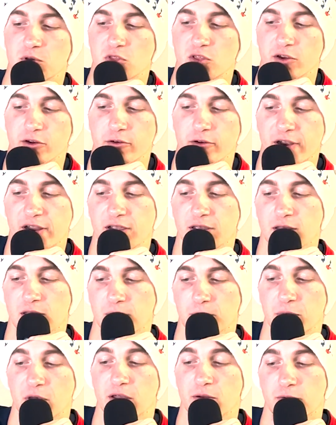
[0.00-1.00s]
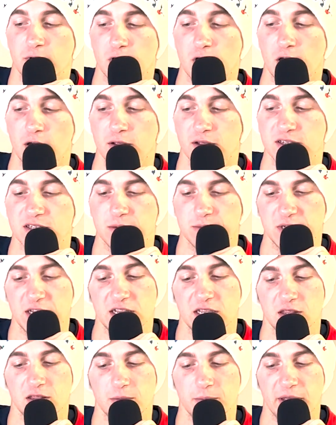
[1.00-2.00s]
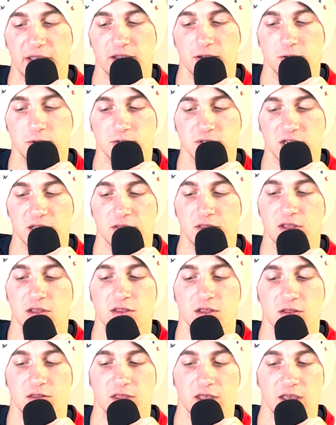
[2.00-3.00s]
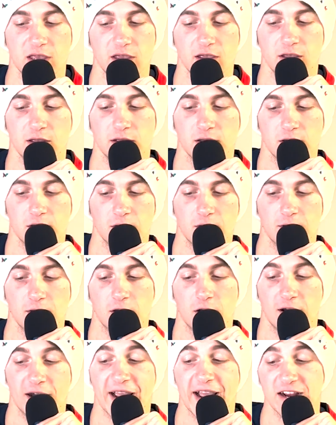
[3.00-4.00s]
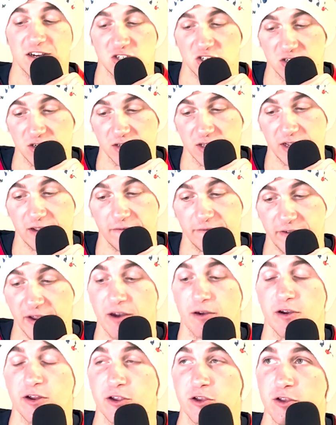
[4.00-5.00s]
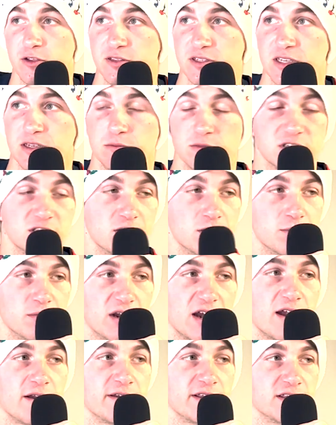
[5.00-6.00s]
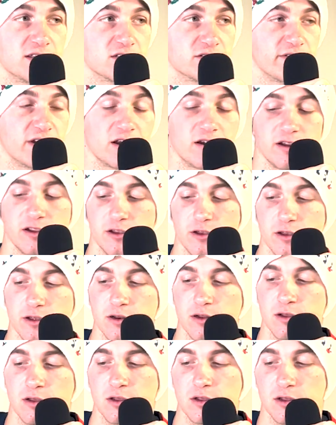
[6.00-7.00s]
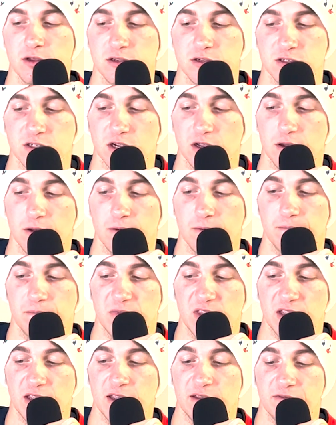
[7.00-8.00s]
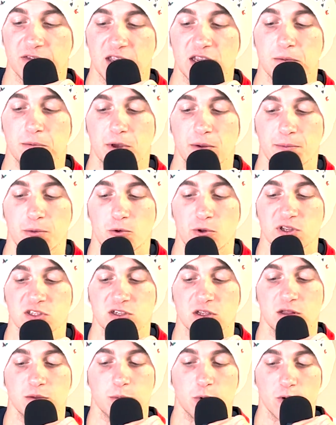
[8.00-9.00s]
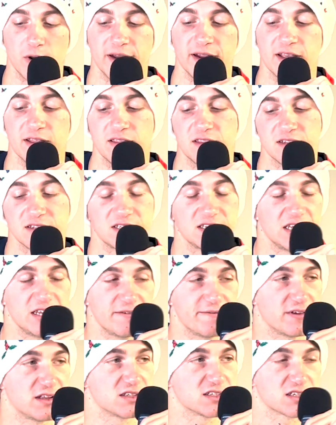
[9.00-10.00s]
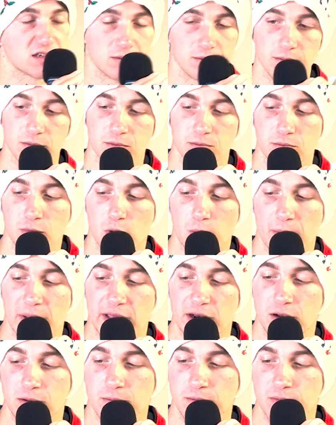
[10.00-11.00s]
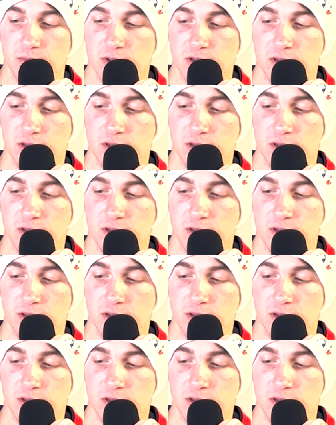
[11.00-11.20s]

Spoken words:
they're great. But regardless, I'm taking the Bengals. I think that they are actually a very good team still. Browning is very good. So if they can put points on the board and get this defense some momentum,